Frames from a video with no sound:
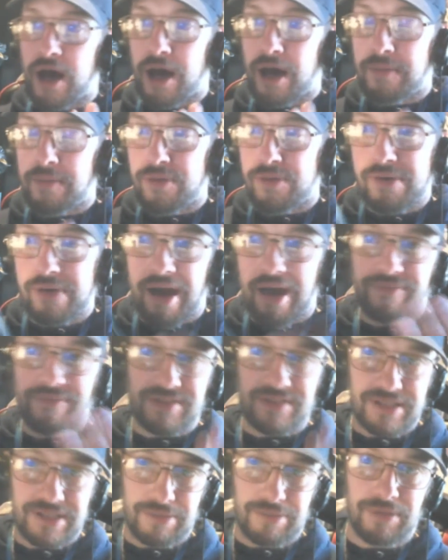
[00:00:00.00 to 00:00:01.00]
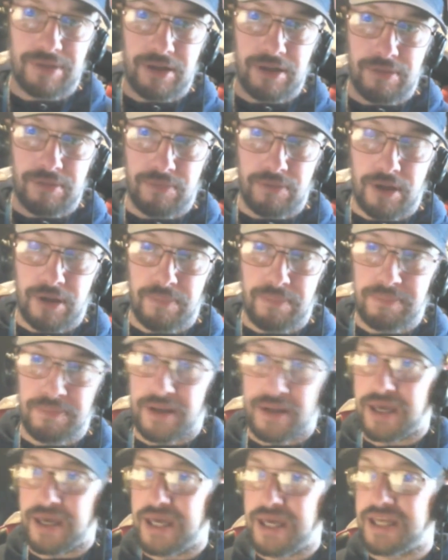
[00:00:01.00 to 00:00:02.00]
They'll have a similar one,
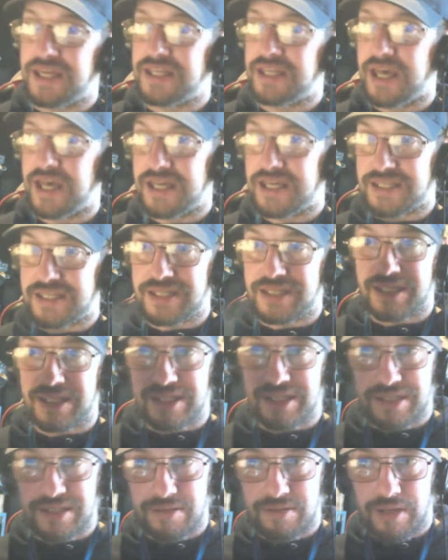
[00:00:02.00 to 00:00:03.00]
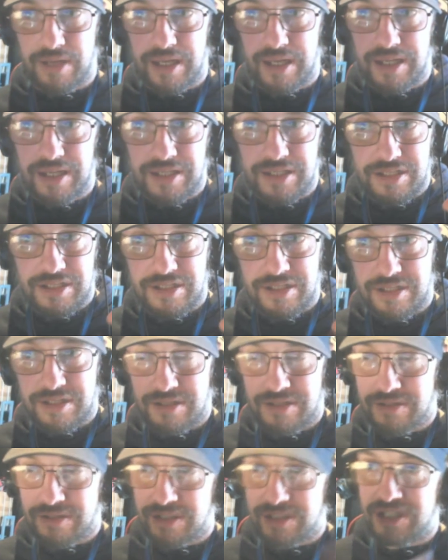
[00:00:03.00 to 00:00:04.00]
but it's
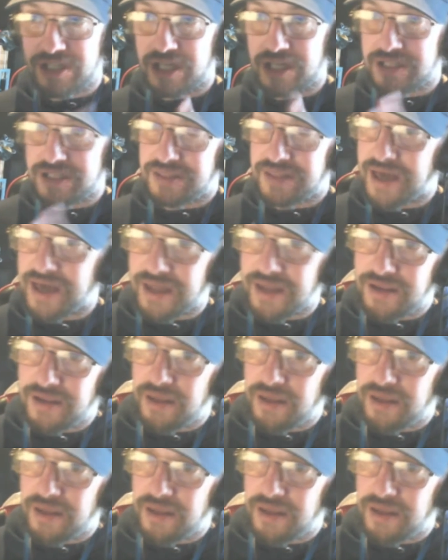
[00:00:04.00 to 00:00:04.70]
just that